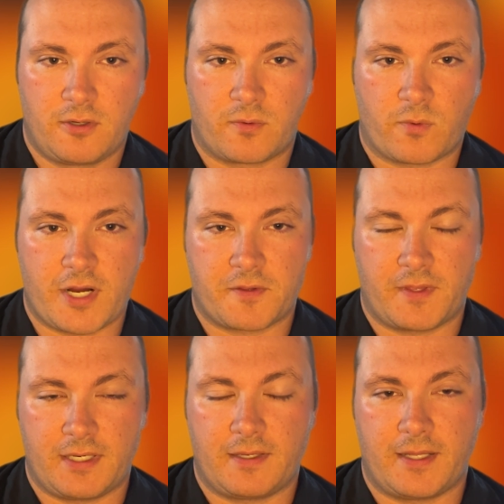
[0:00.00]
rather
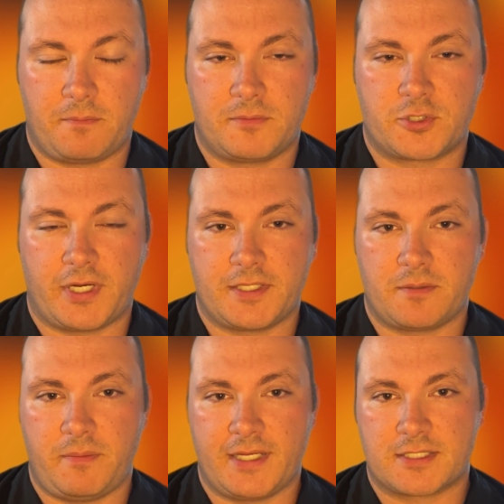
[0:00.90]
than them trying to
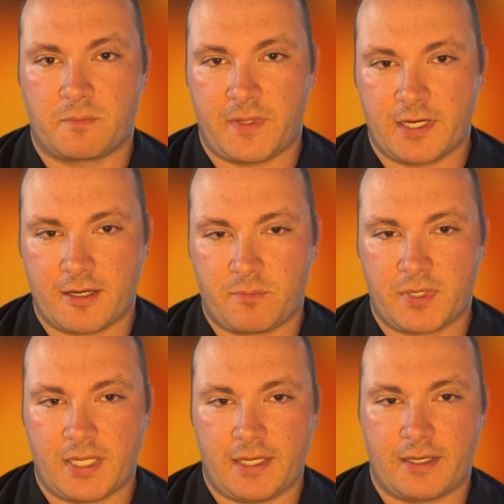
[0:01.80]
make something up
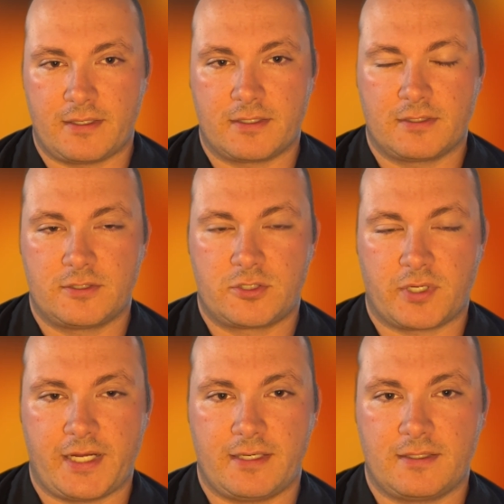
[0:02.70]
and
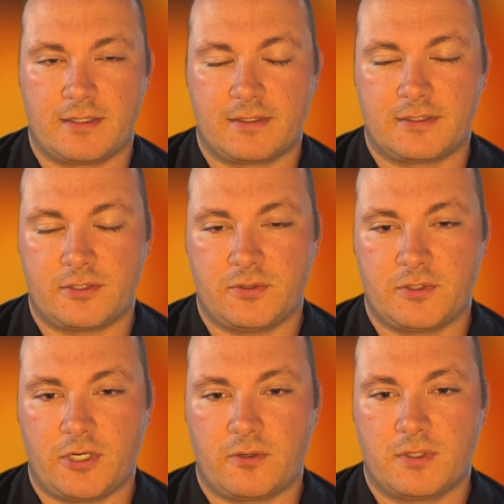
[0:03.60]
trying
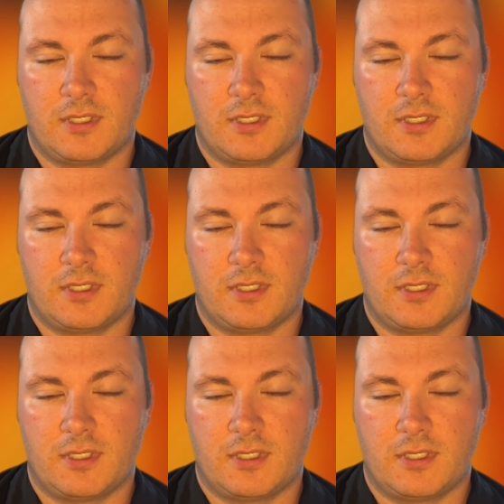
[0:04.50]
to,